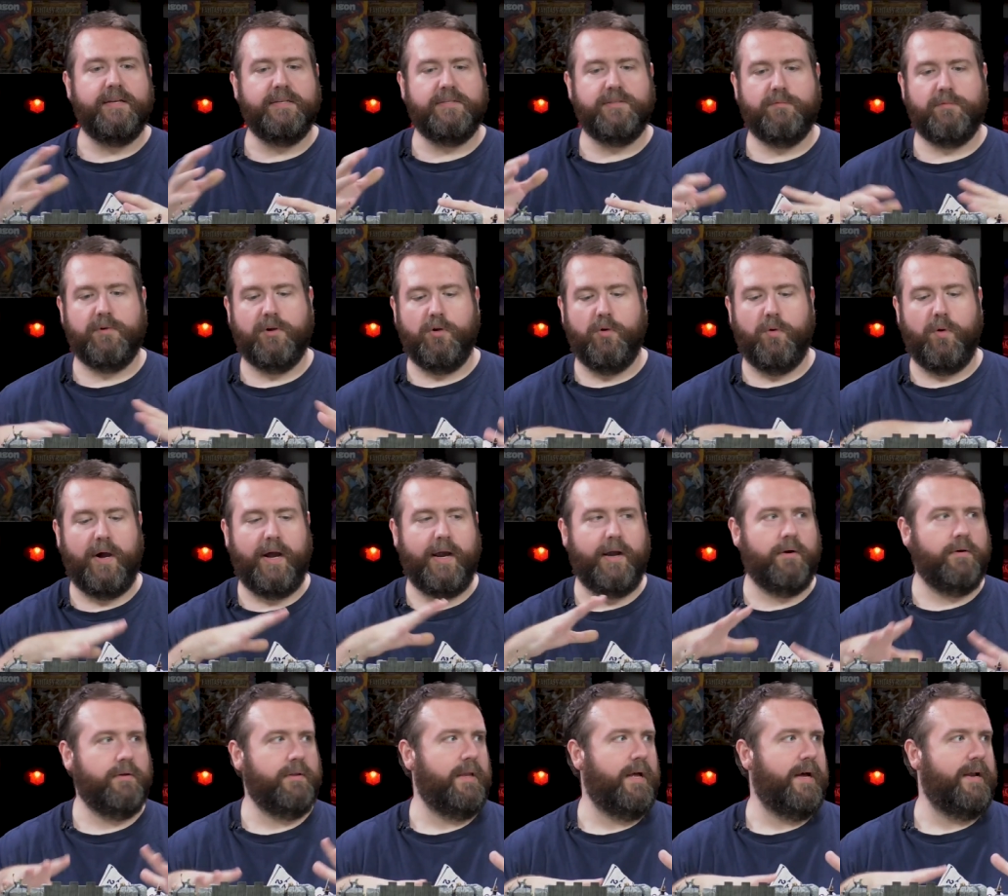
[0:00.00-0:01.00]
doesn't require
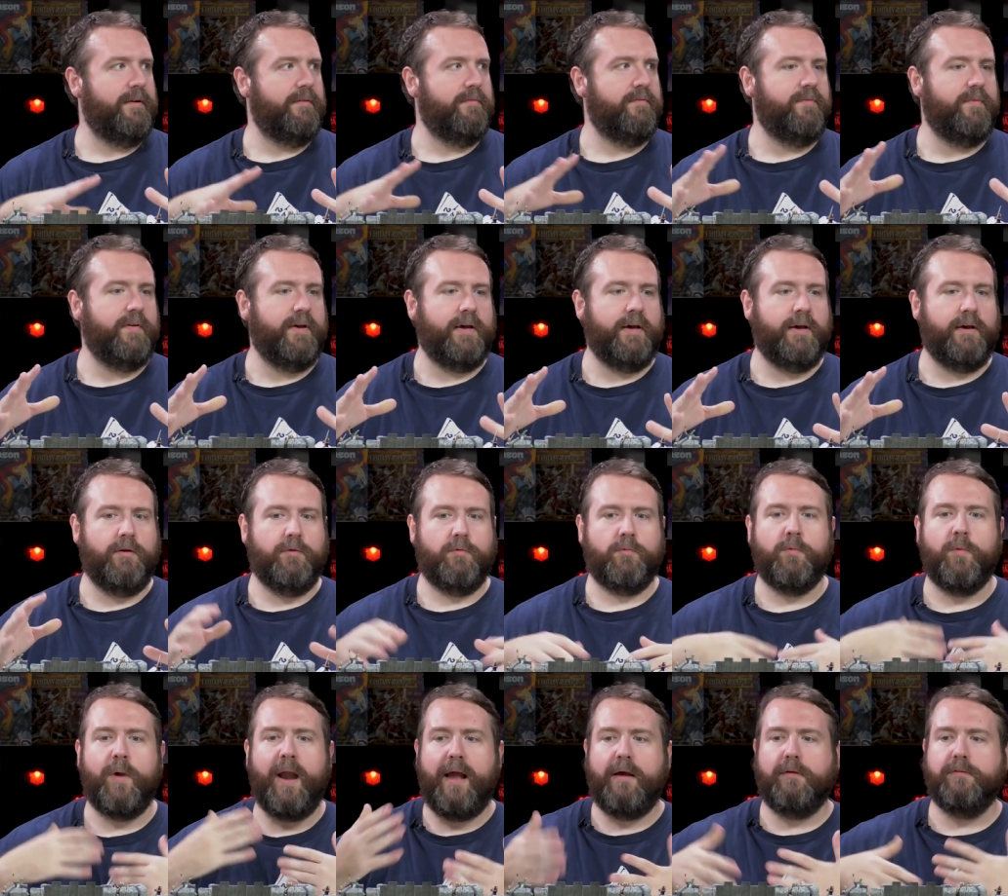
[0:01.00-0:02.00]
a lot of uh,
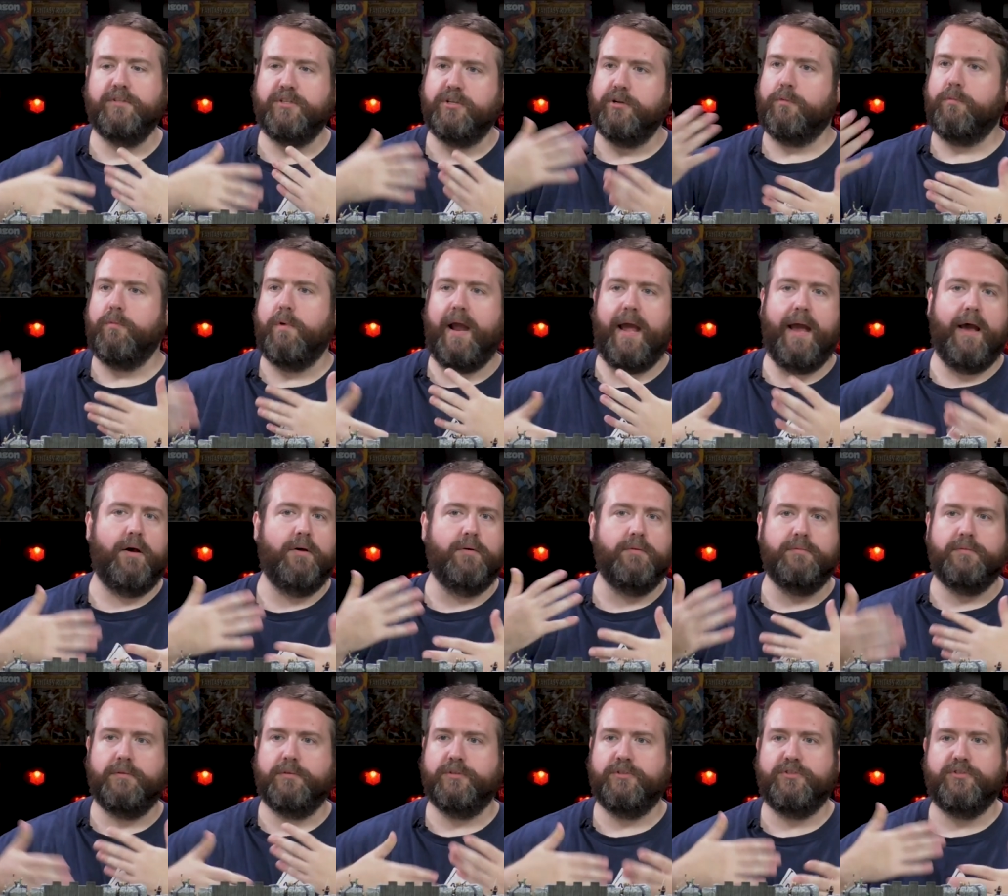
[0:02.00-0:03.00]
round to
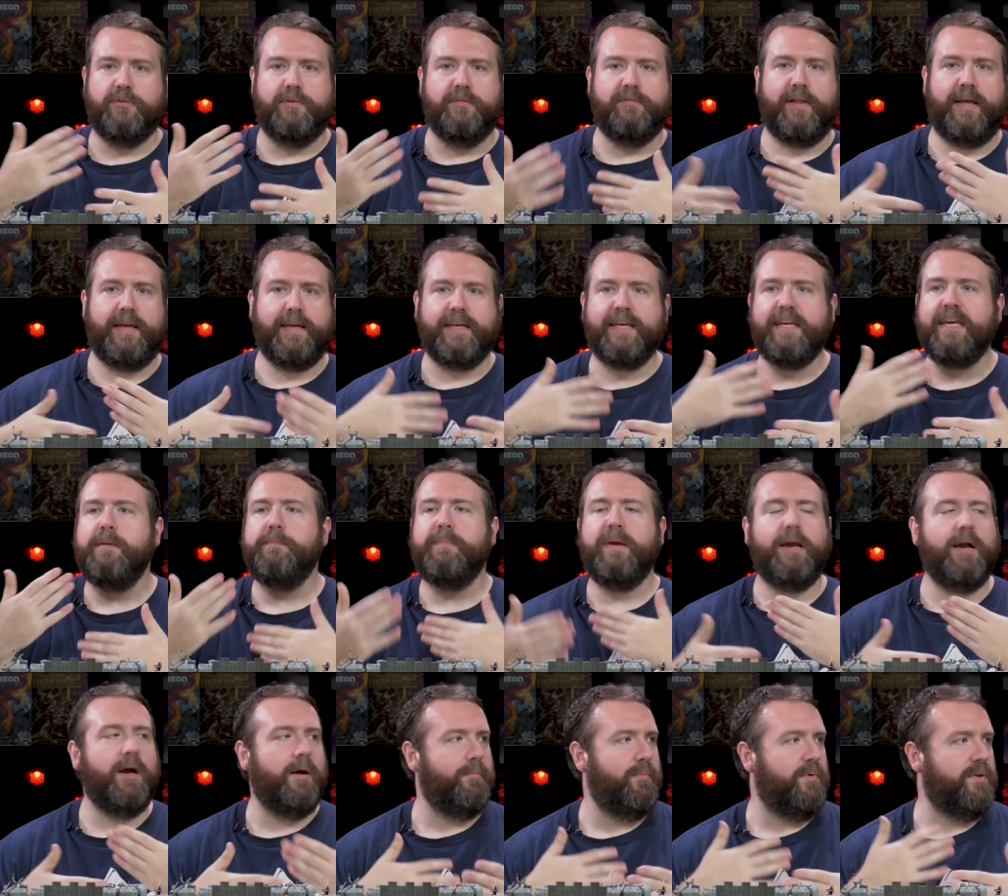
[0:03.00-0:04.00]
round sort of like
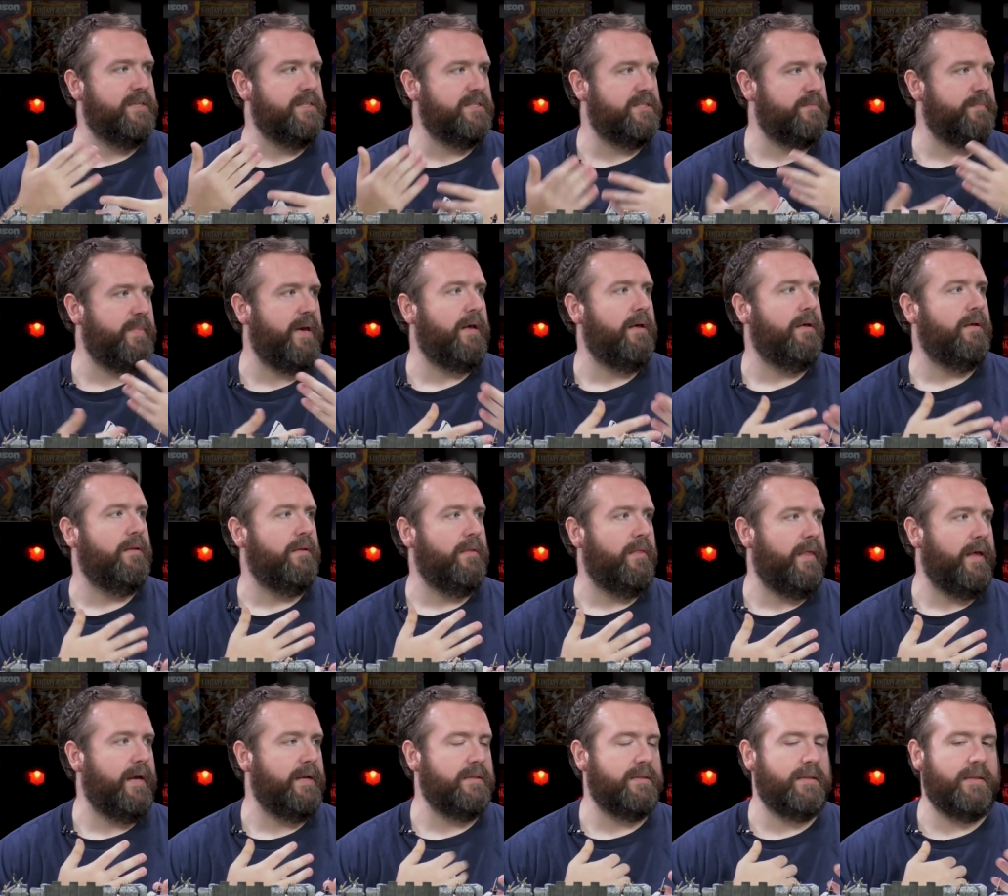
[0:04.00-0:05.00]
keeping up with a spell
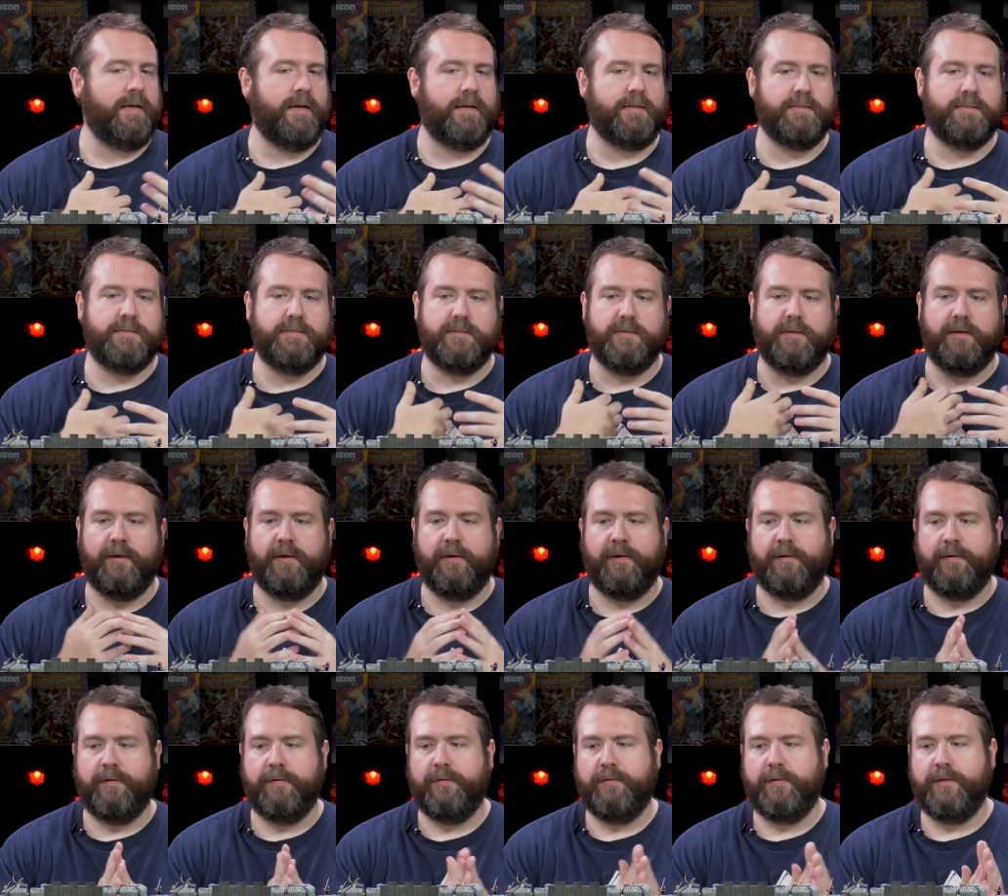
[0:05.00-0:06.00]
that that's
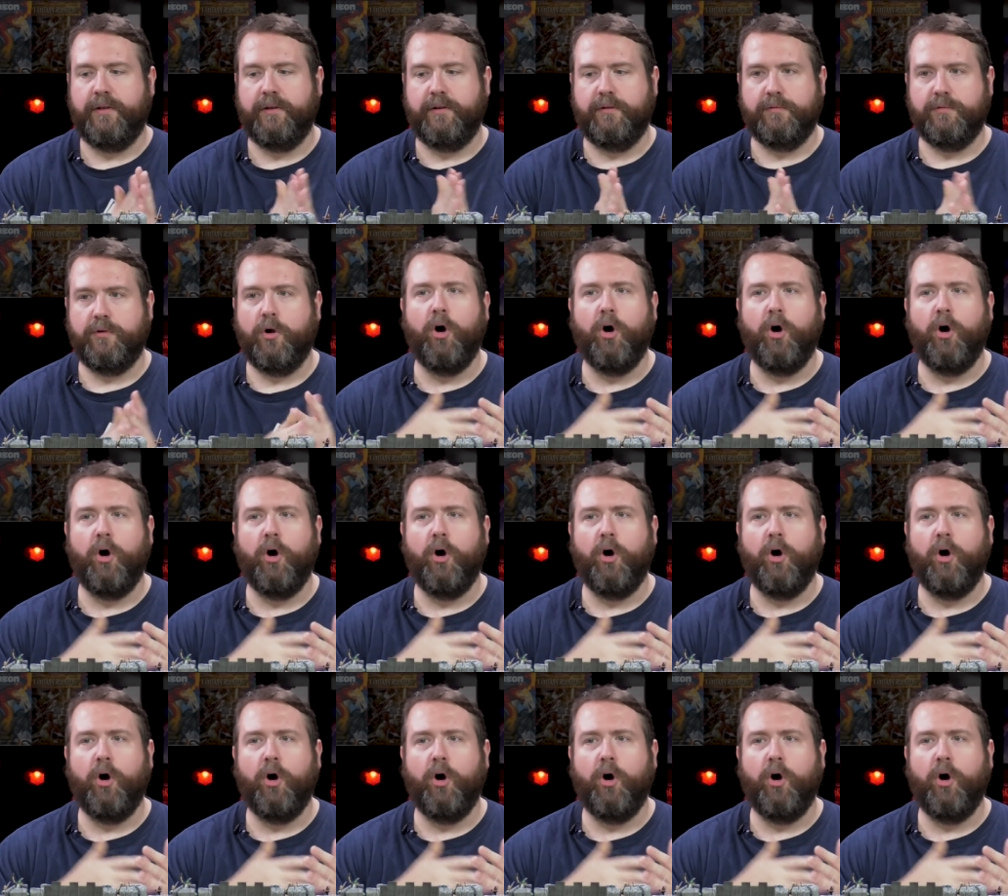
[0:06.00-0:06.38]
uh, you know